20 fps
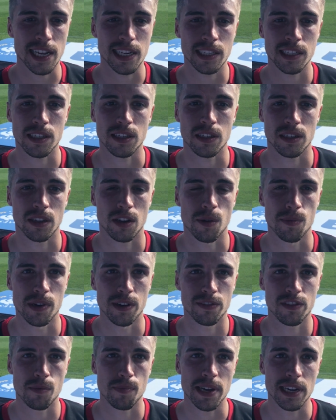lads that are coming
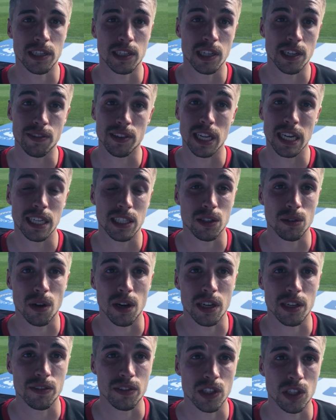off the bench and even the lads that
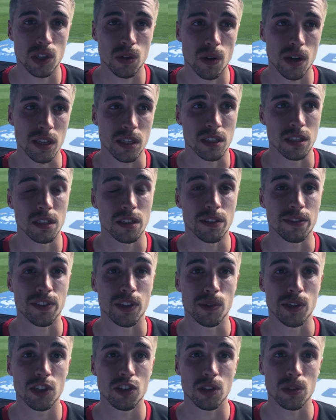aren't even squad and the
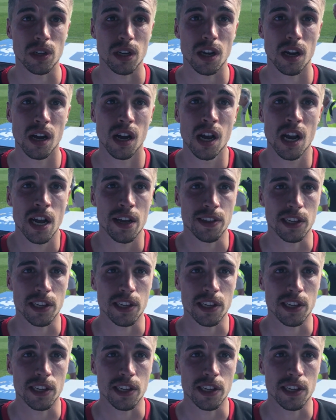few injuries we've got,